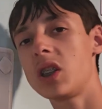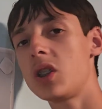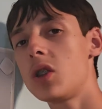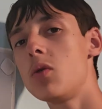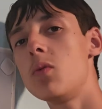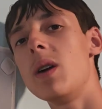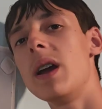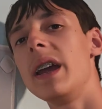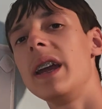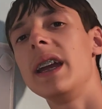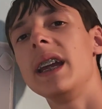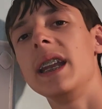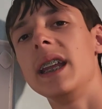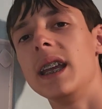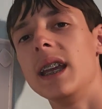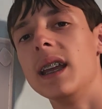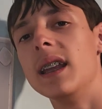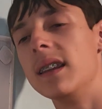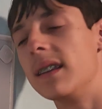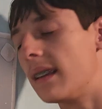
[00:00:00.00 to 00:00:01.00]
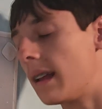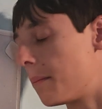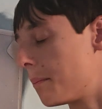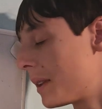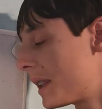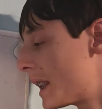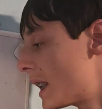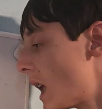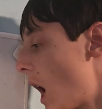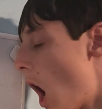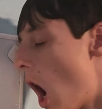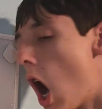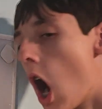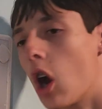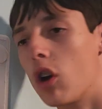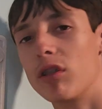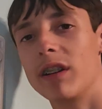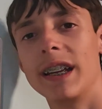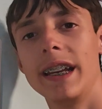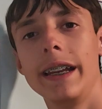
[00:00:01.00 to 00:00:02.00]
the way it is. I'm
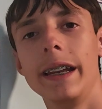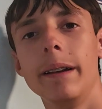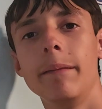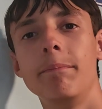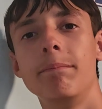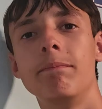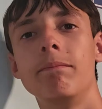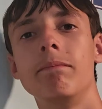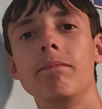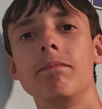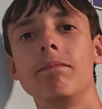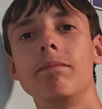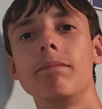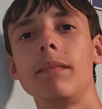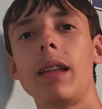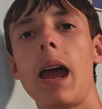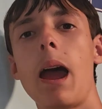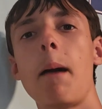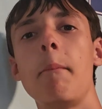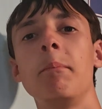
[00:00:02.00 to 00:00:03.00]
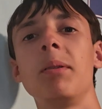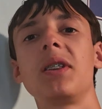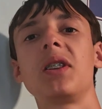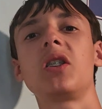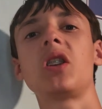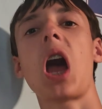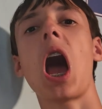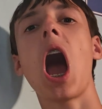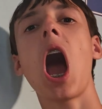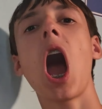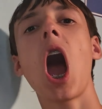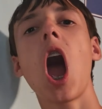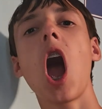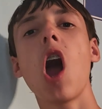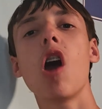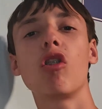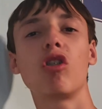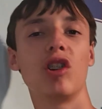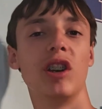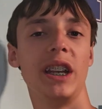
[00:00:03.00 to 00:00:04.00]
sorry. I'm
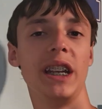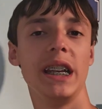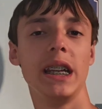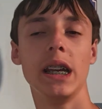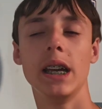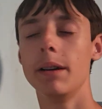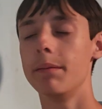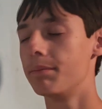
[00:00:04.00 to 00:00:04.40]
sorry.